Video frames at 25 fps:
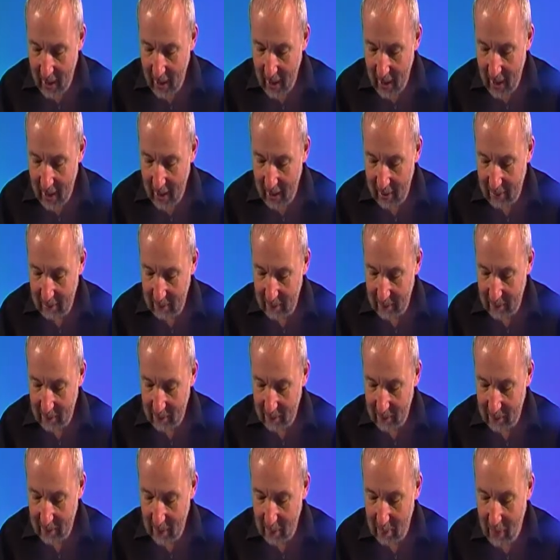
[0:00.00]

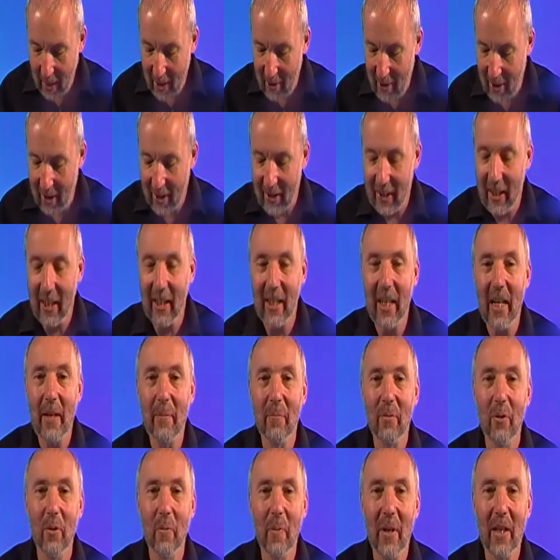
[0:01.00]
Barak in
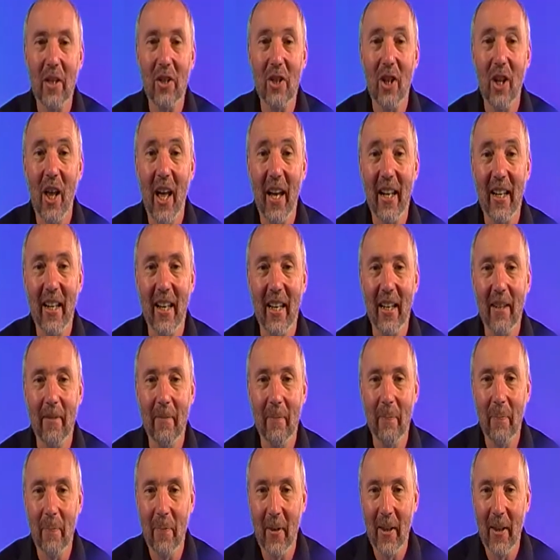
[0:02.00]
Hebrew means lightning.